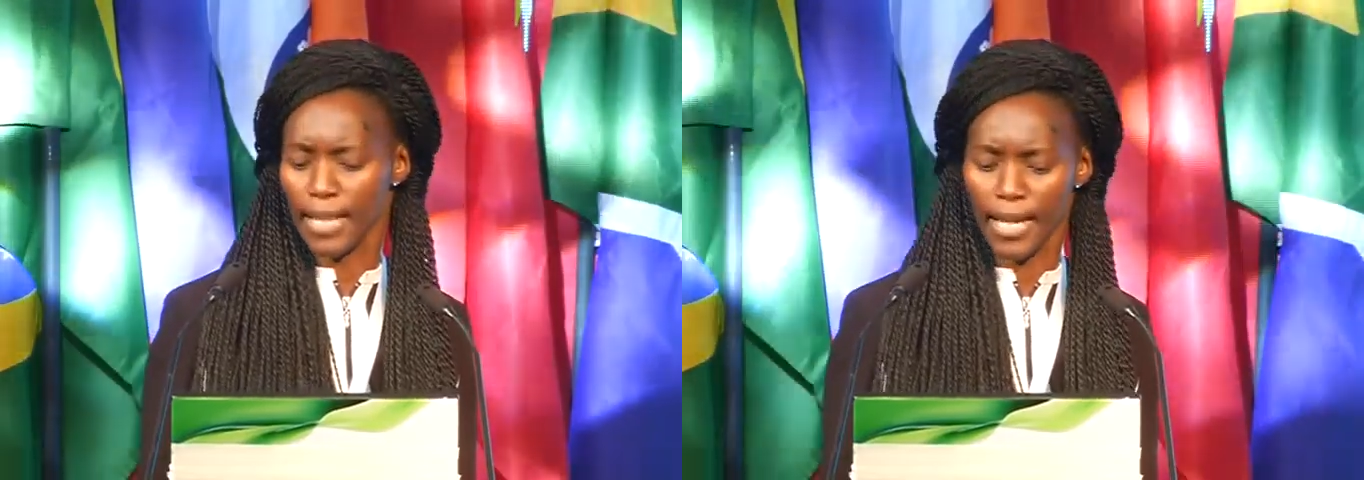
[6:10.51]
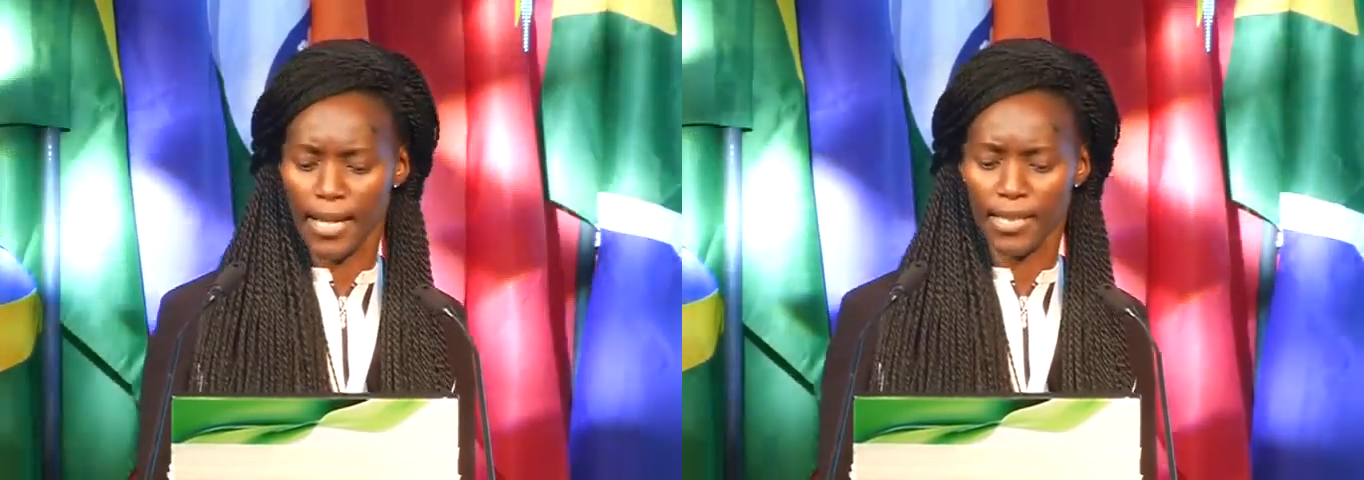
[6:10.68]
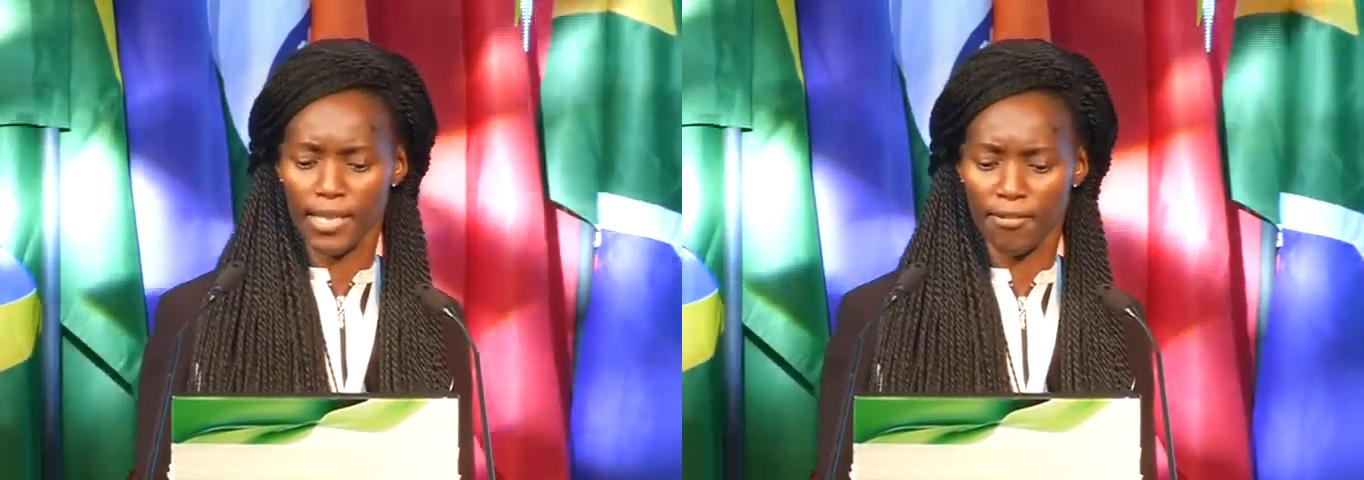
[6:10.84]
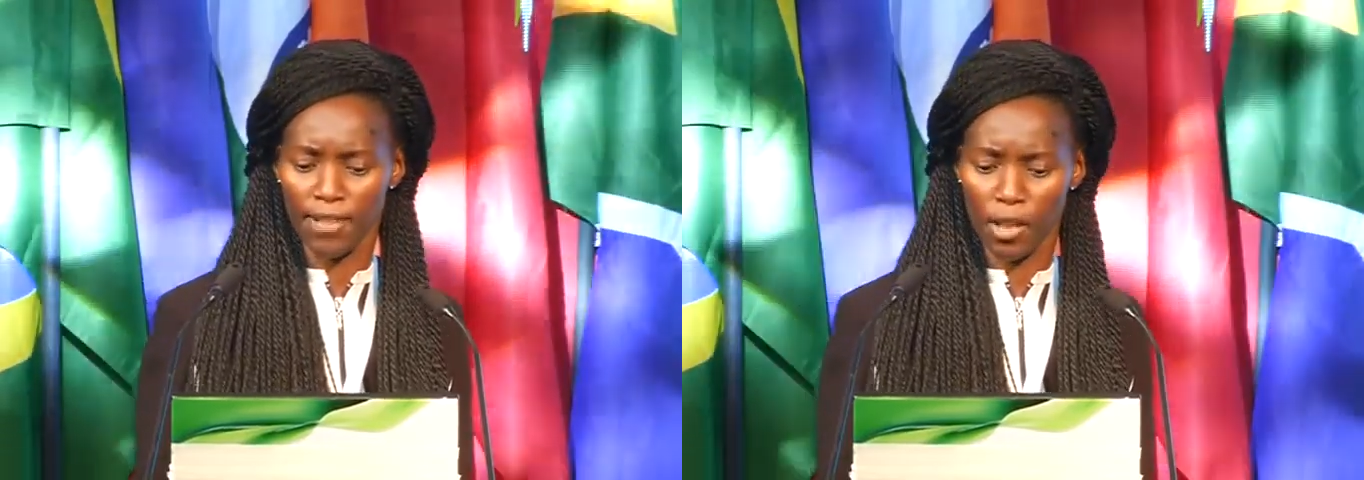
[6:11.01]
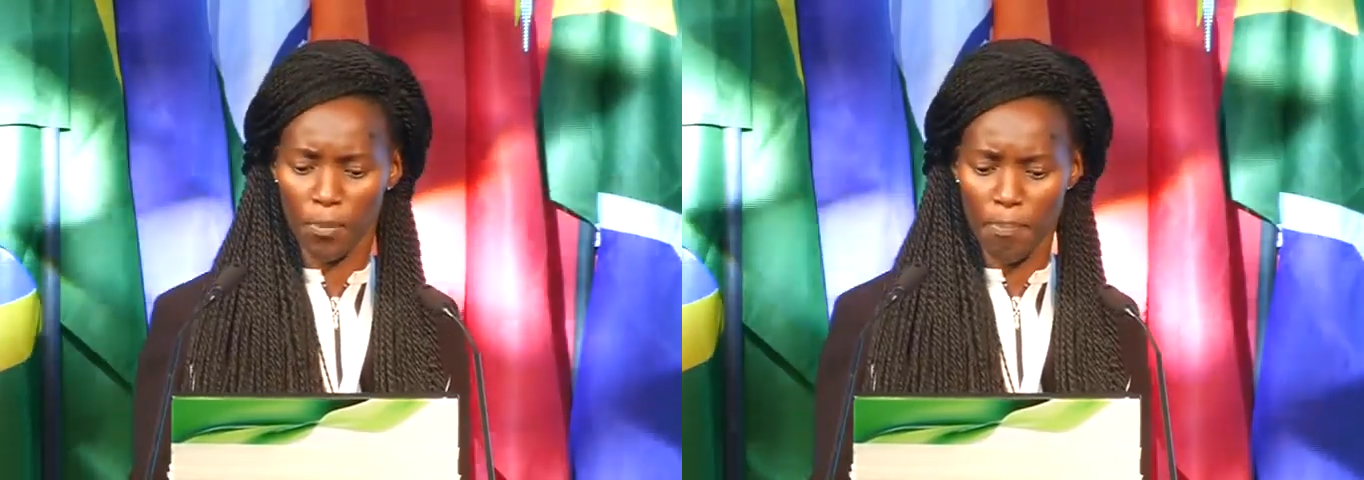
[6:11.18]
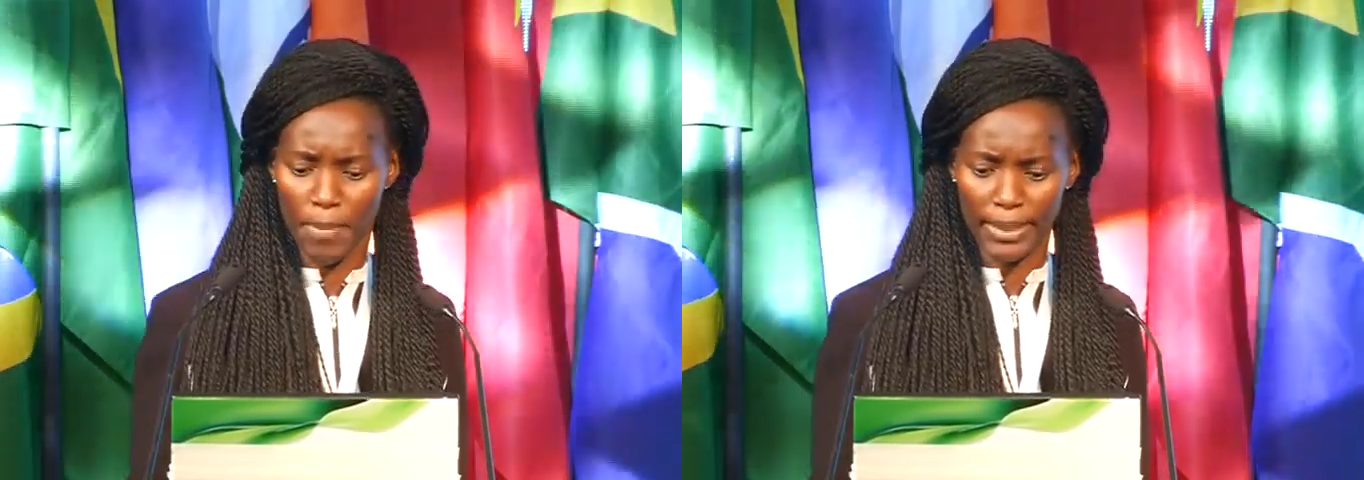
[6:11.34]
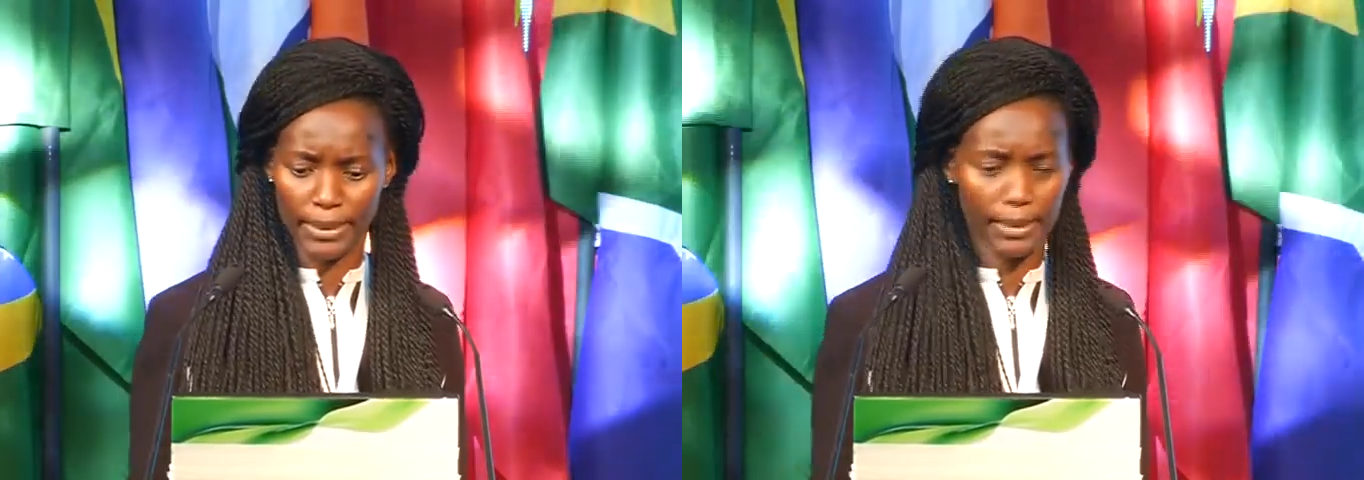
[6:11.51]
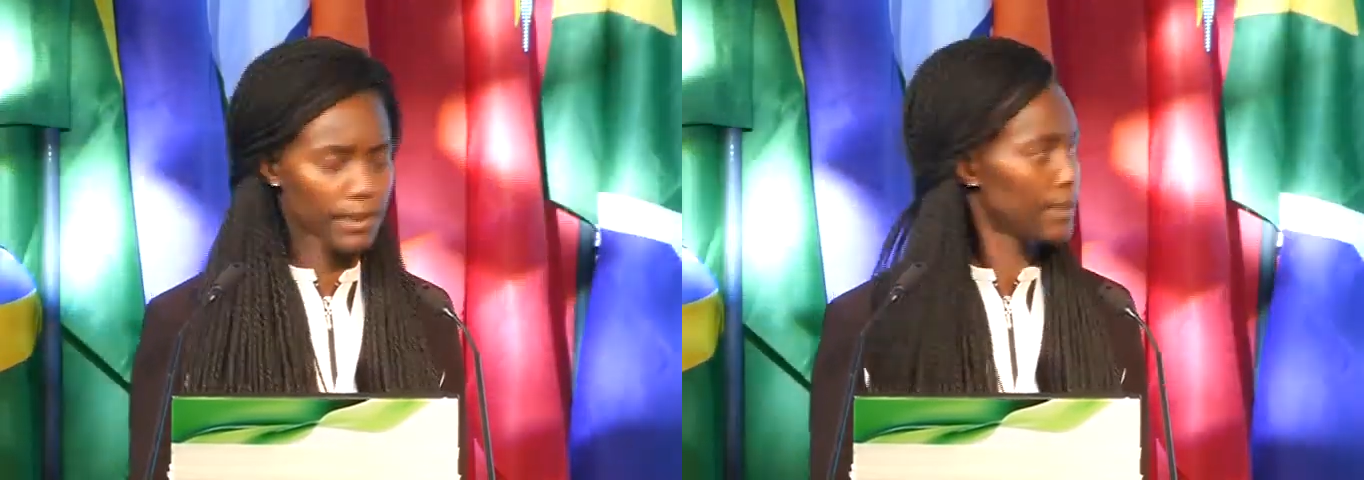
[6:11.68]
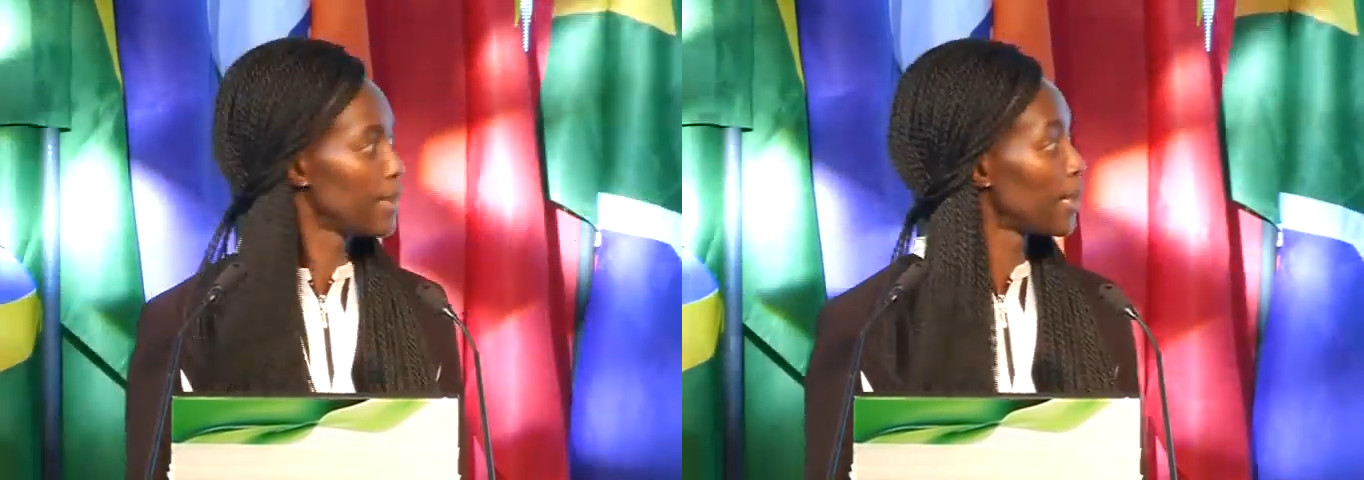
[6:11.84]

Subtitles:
development.